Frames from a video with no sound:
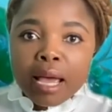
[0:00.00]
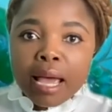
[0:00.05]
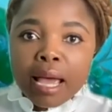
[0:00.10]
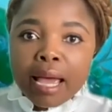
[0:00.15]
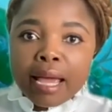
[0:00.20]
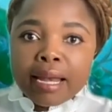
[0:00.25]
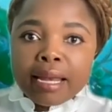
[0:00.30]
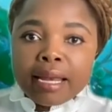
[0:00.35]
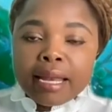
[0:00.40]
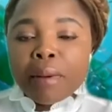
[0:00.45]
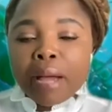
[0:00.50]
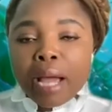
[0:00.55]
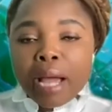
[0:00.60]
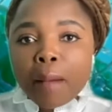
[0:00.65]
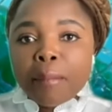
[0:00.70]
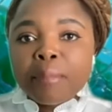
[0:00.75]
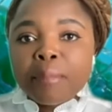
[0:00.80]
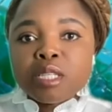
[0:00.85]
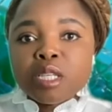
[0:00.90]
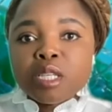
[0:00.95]
And
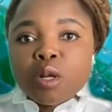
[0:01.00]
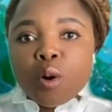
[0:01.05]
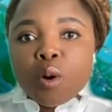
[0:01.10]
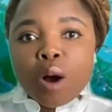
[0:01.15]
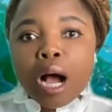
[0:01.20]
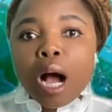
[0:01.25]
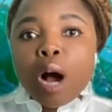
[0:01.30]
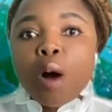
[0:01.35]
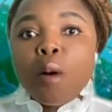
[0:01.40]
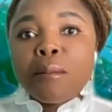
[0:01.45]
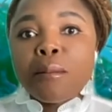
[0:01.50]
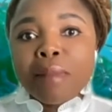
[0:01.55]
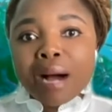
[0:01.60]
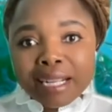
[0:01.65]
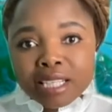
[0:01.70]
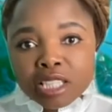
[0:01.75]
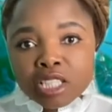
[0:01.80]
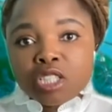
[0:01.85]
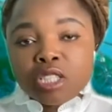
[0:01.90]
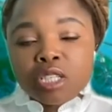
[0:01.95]
perhaps, how
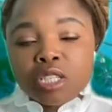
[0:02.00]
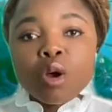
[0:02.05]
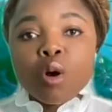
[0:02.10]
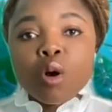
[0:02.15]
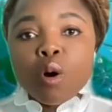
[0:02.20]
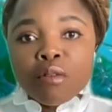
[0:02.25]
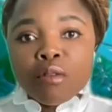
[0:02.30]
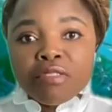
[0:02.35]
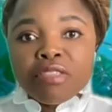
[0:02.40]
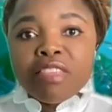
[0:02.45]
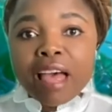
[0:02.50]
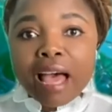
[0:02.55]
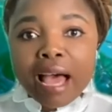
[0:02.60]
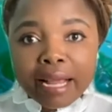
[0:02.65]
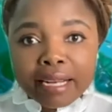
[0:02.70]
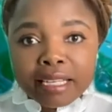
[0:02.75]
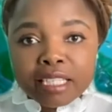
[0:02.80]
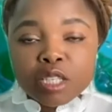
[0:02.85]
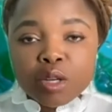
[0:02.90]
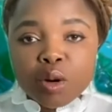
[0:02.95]
much of
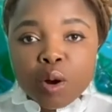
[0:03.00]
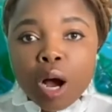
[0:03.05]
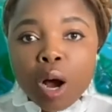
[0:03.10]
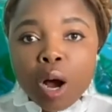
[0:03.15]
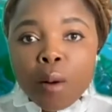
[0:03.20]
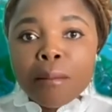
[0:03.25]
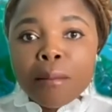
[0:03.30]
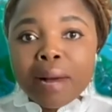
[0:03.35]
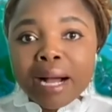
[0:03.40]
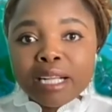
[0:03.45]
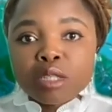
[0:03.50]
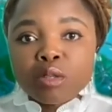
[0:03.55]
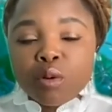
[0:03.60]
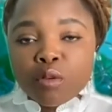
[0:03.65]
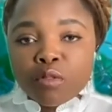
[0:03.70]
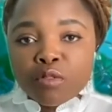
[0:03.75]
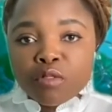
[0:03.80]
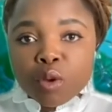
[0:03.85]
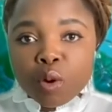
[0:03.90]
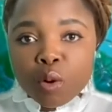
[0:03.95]
that, how much
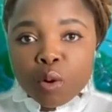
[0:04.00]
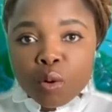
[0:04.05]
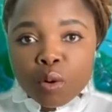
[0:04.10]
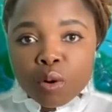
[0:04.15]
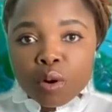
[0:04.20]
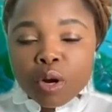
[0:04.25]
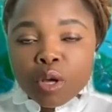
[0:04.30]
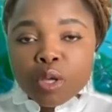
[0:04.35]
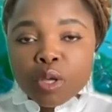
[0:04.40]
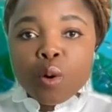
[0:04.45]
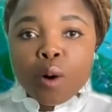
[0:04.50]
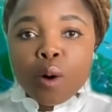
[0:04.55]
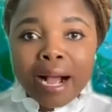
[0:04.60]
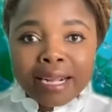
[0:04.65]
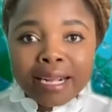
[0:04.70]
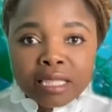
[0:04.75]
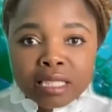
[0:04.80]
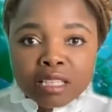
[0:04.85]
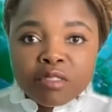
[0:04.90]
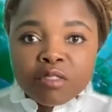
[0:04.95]
of your
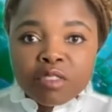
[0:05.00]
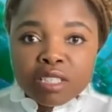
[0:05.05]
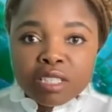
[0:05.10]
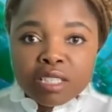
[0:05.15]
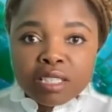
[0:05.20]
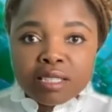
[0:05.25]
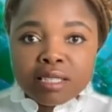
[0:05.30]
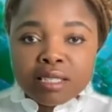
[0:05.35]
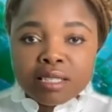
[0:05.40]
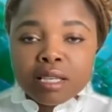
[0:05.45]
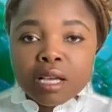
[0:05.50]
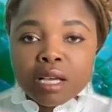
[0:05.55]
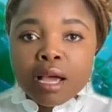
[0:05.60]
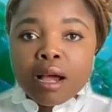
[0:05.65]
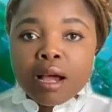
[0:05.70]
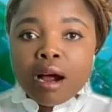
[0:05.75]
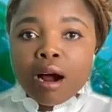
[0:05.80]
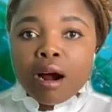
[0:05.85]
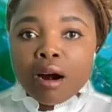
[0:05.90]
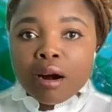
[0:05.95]
activities
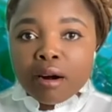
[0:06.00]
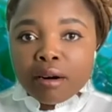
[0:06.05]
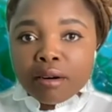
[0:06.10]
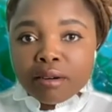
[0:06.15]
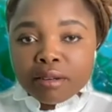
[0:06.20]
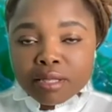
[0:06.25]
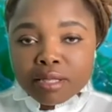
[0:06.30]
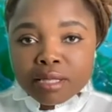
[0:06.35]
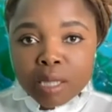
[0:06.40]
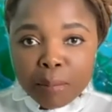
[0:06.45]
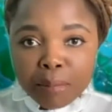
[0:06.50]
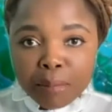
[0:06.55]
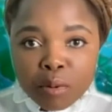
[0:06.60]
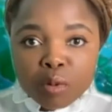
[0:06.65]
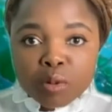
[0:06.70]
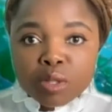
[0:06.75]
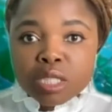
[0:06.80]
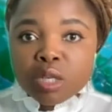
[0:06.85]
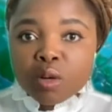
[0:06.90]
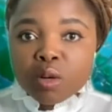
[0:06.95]
are
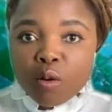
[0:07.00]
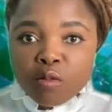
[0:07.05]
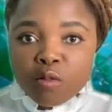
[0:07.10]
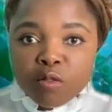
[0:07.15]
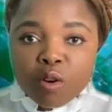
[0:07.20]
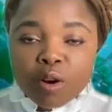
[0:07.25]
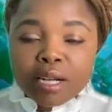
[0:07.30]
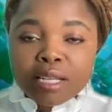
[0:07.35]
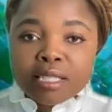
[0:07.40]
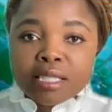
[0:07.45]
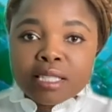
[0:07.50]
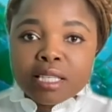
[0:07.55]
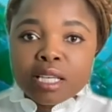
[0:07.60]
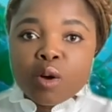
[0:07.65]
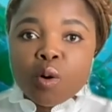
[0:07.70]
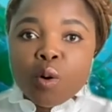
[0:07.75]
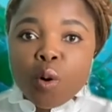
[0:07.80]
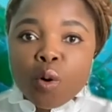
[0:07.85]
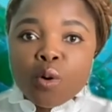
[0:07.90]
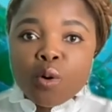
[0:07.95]
supporting or
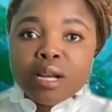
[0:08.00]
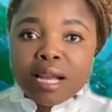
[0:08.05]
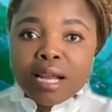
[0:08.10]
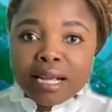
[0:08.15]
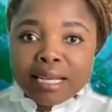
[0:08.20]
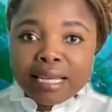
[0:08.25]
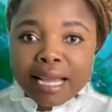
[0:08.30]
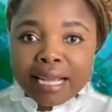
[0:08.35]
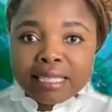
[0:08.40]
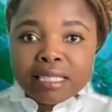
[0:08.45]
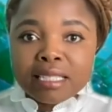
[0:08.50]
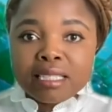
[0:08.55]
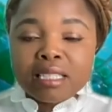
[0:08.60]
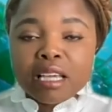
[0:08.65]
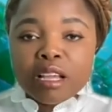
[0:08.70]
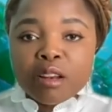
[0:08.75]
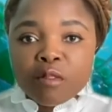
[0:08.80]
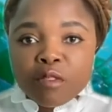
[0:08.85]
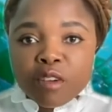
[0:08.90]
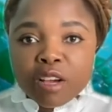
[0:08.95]
focusing on neglected
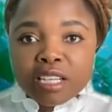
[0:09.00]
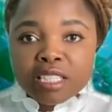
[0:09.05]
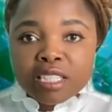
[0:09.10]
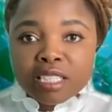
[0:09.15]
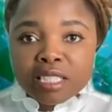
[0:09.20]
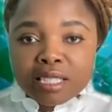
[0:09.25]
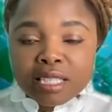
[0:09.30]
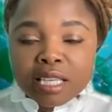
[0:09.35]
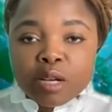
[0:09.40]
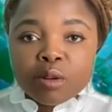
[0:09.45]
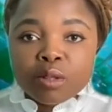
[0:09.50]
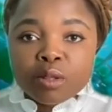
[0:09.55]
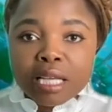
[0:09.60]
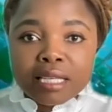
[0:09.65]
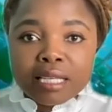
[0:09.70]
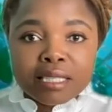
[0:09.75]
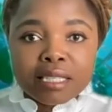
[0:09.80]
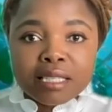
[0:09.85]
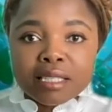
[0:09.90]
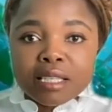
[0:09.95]
infectious
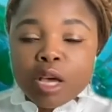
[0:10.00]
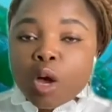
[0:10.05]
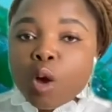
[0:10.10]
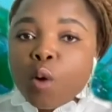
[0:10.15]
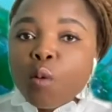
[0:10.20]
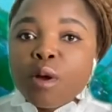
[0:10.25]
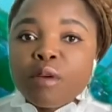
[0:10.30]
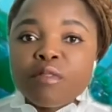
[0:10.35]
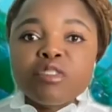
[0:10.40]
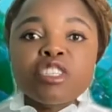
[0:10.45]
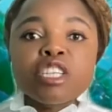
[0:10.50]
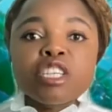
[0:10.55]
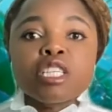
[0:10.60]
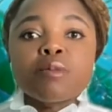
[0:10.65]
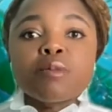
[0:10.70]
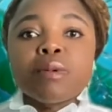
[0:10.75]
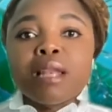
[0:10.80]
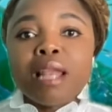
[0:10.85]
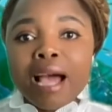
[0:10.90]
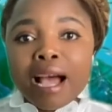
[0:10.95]
illnesses? We've just
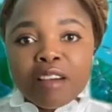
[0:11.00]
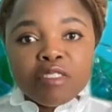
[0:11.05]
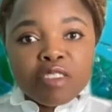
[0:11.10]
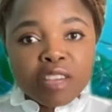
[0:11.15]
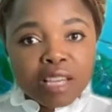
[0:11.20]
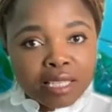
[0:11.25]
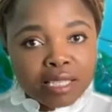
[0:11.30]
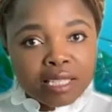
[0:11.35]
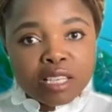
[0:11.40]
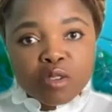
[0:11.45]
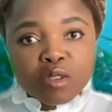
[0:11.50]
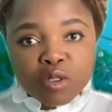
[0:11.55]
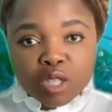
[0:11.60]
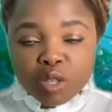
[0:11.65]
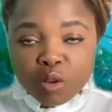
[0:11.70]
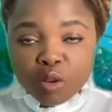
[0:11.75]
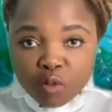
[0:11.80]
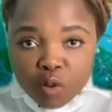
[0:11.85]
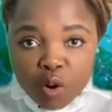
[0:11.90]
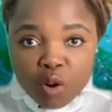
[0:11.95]
been having a series
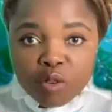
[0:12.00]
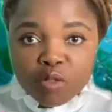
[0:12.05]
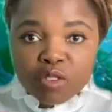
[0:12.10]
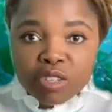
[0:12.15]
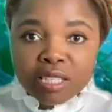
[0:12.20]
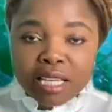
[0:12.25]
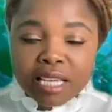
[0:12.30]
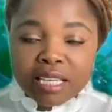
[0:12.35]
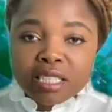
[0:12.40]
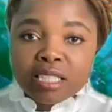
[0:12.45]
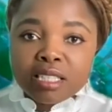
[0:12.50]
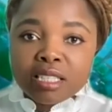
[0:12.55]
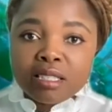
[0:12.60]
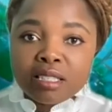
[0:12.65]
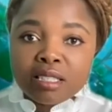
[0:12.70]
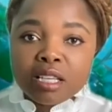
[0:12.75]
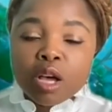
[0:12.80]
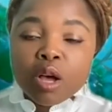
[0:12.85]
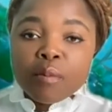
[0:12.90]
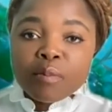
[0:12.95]
of
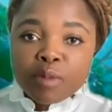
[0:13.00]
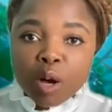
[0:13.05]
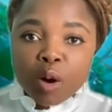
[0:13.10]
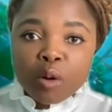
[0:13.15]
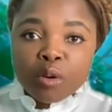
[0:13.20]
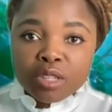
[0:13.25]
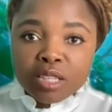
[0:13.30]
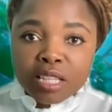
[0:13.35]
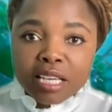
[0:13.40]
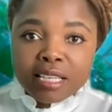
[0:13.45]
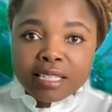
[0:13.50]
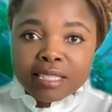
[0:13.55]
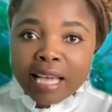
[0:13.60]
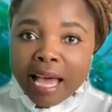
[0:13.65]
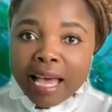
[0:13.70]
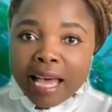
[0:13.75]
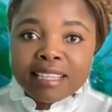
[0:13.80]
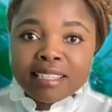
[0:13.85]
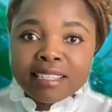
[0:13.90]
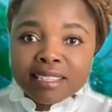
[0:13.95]
conversations on this,
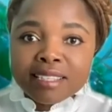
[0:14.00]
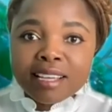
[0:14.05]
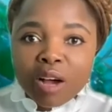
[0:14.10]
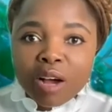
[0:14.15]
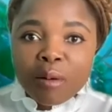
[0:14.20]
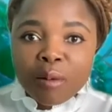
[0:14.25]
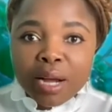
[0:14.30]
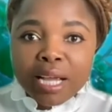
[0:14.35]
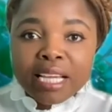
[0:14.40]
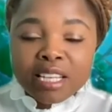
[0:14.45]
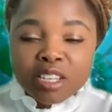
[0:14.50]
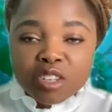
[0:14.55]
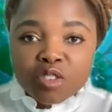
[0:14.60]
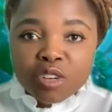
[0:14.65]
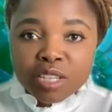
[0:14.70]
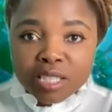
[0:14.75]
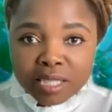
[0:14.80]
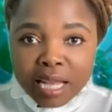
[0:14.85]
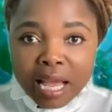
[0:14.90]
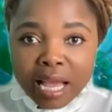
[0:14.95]
hence our
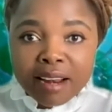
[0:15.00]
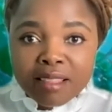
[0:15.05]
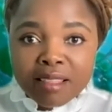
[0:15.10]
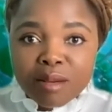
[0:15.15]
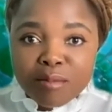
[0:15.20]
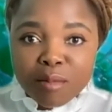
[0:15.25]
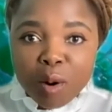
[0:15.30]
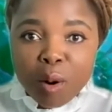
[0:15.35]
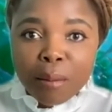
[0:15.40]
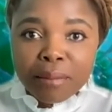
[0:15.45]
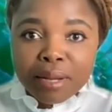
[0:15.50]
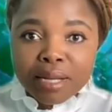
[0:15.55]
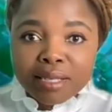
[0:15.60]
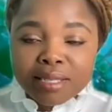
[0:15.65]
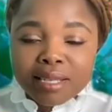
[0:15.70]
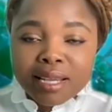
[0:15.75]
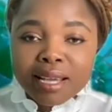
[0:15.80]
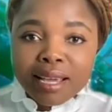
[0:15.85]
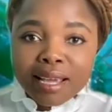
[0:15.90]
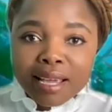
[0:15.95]
interest at the moment
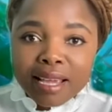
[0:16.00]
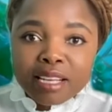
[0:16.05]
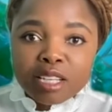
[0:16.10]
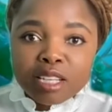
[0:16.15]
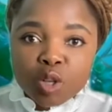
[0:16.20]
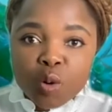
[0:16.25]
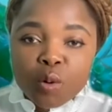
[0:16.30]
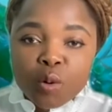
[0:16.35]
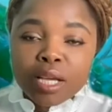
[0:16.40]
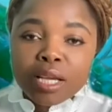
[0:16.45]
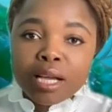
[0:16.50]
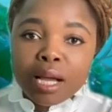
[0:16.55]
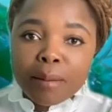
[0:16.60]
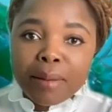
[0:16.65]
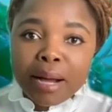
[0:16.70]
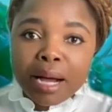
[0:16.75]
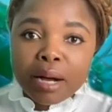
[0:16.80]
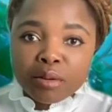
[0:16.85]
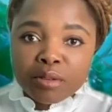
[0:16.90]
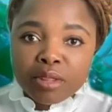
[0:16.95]
in talking
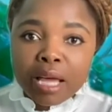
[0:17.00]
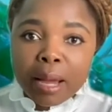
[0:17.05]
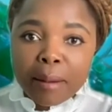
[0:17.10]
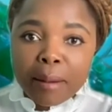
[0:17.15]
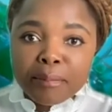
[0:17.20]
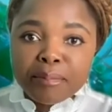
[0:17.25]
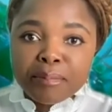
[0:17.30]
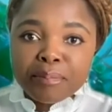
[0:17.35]
about them.